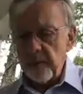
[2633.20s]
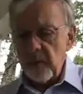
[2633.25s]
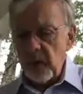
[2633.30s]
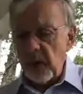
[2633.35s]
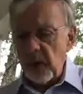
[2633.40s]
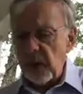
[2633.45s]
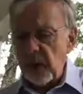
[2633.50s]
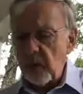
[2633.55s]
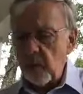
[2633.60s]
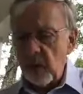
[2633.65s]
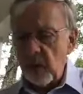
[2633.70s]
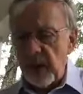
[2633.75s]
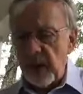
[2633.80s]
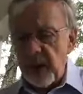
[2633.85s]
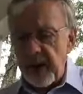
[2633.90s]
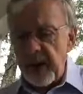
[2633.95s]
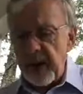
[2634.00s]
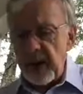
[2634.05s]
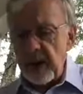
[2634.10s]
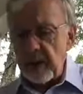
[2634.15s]
he will
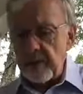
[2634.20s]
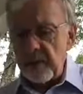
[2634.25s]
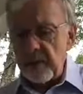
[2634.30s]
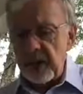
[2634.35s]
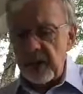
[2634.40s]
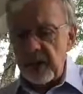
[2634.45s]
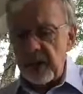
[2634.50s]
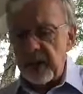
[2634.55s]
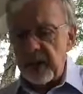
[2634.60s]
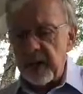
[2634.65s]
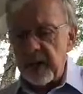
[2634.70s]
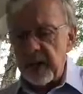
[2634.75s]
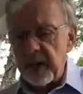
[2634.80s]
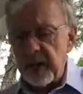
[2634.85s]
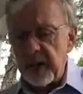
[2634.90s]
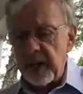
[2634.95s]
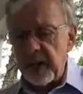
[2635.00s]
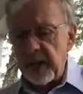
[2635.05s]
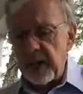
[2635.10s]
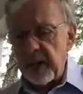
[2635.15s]
hide me
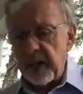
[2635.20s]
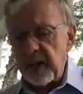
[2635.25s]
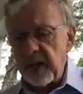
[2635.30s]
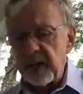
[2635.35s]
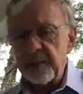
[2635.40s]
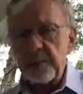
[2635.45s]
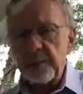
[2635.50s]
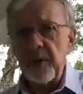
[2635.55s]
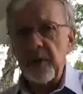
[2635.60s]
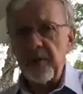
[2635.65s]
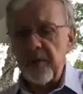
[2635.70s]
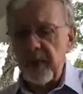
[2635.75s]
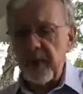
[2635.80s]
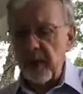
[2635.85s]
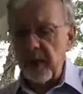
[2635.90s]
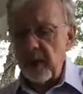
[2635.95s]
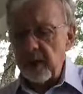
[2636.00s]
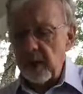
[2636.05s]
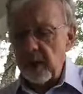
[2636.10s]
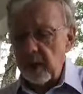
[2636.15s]
in his
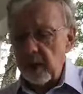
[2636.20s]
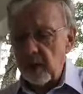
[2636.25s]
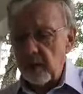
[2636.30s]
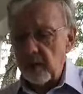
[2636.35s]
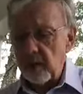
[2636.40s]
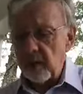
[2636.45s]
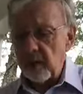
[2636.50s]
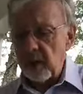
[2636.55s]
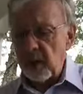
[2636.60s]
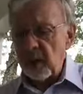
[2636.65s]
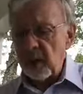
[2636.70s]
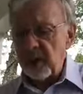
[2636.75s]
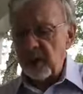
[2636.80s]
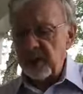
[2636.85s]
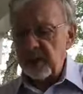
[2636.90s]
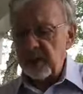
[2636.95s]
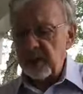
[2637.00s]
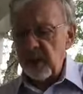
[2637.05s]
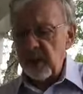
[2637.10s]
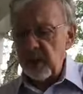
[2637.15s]
pavilion, in the
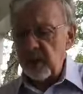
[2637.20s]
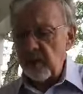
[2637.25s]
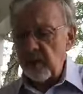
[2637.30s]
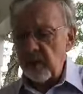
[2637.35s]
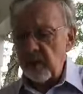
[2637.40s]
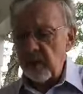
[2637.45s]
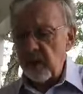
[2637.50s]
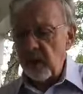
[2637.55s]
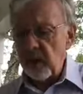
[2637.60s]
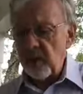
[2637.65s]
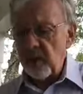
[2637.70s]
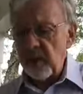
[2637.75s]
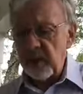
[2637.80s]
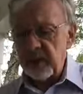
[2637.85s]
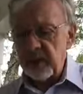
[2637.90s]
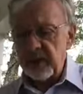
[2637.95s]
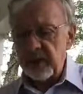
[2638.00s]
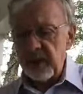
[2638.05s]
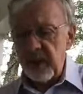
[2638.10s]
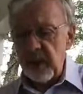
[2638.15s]
secret of
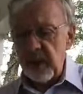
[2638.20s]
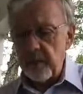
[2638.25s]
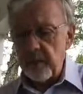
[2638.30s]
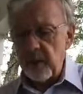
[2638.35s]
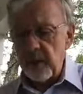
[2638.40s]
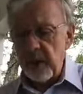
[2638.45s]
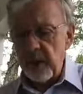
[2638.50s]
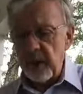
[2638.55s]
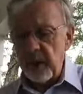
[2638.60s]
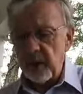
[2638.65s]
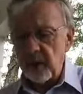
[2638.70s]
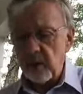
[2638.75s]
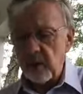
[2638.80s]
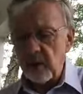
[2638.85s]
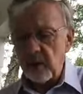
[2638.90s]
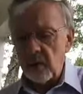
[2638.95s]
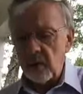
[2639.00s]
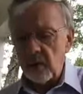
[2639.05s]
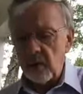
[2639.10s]
his tabernacle.